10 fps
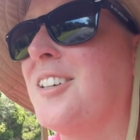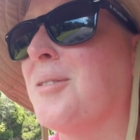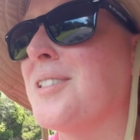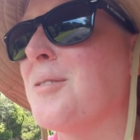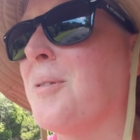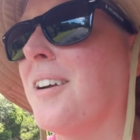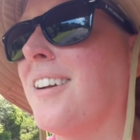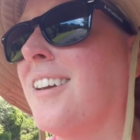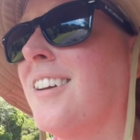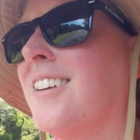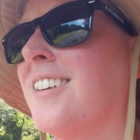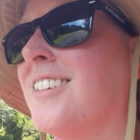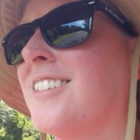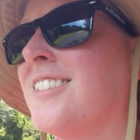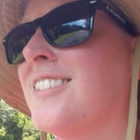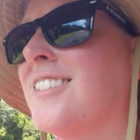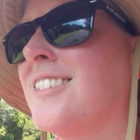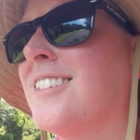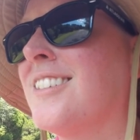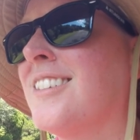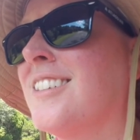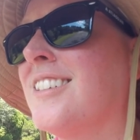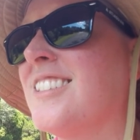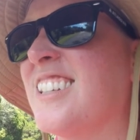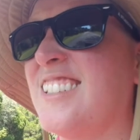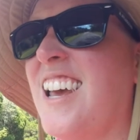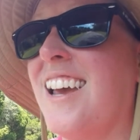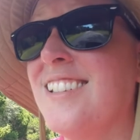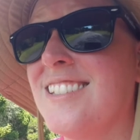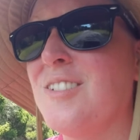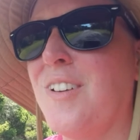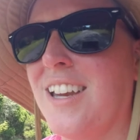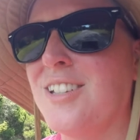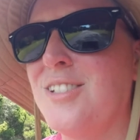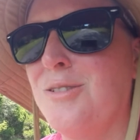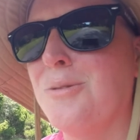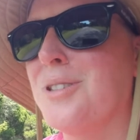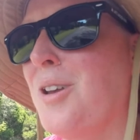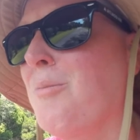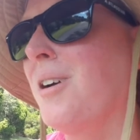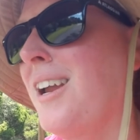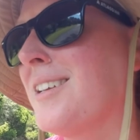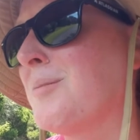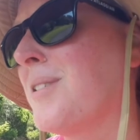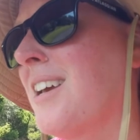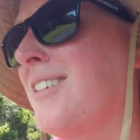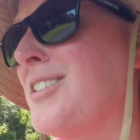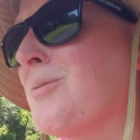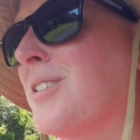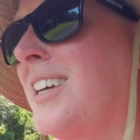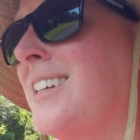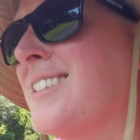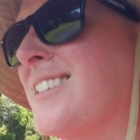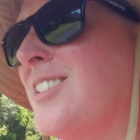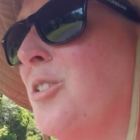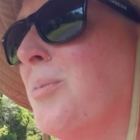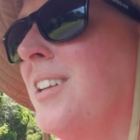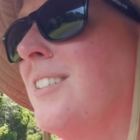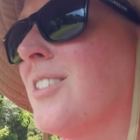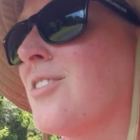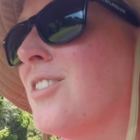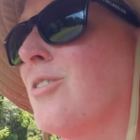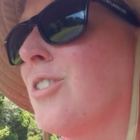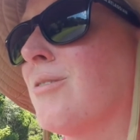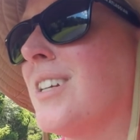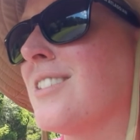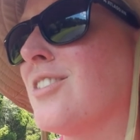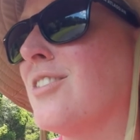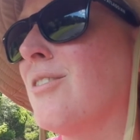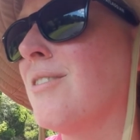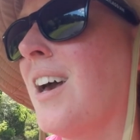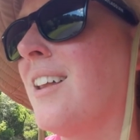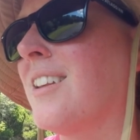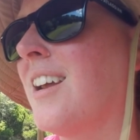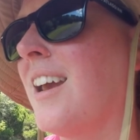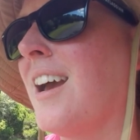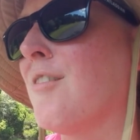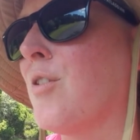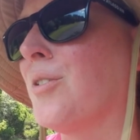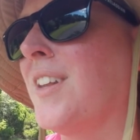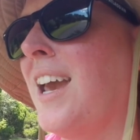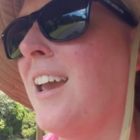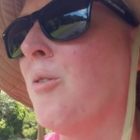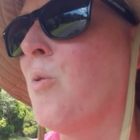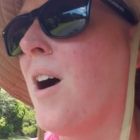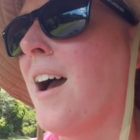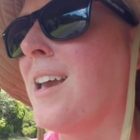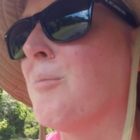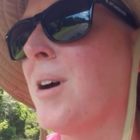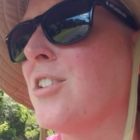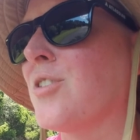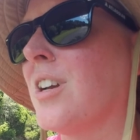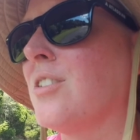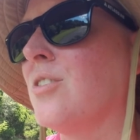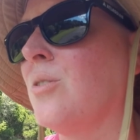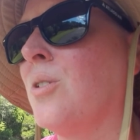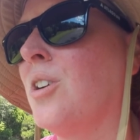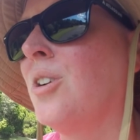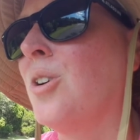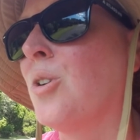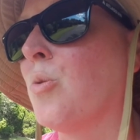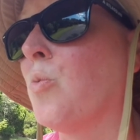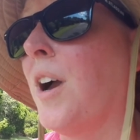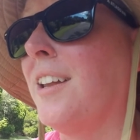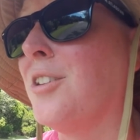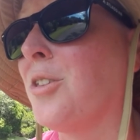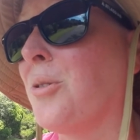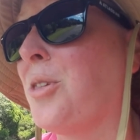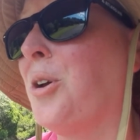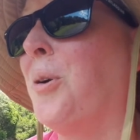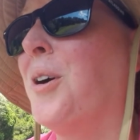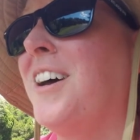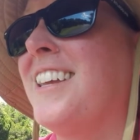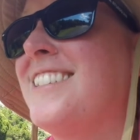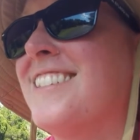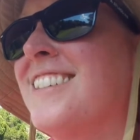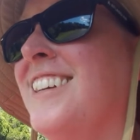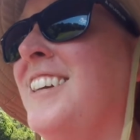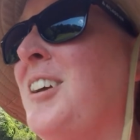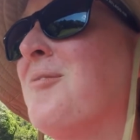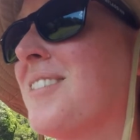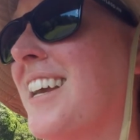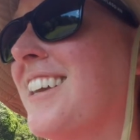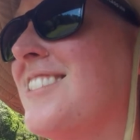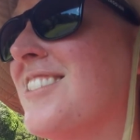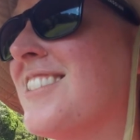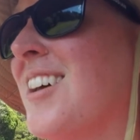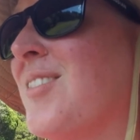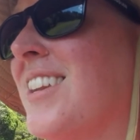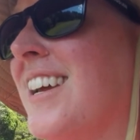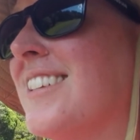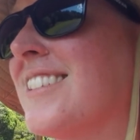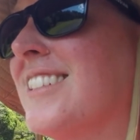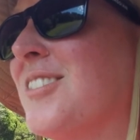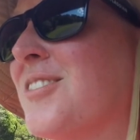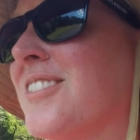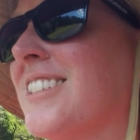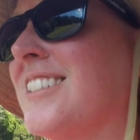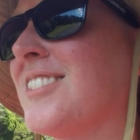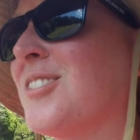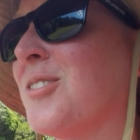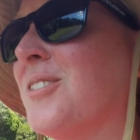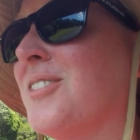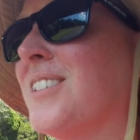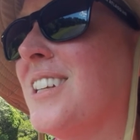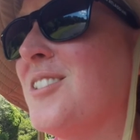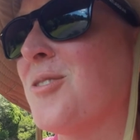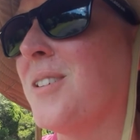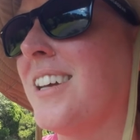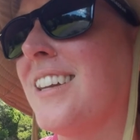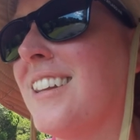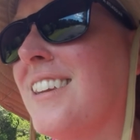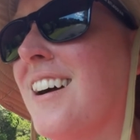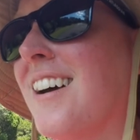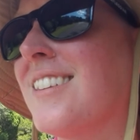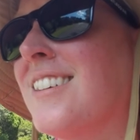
what's the word? Success if I could do it with no breaks, but now I just realize it's stupid and there's no good reason to do that, and I have all day. Why am I trying to run through the woods when I can just have a nice leisurely stroll and enjoy it and not